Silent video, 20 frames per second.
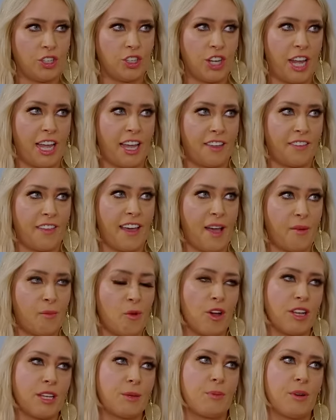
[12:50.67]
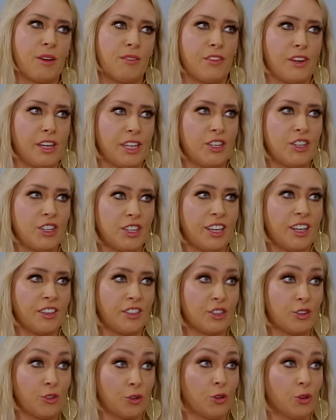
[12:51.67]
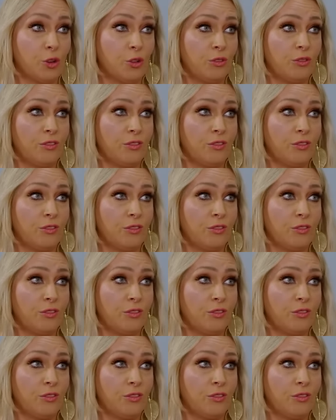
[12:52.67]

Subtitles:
check their white privilege at the door.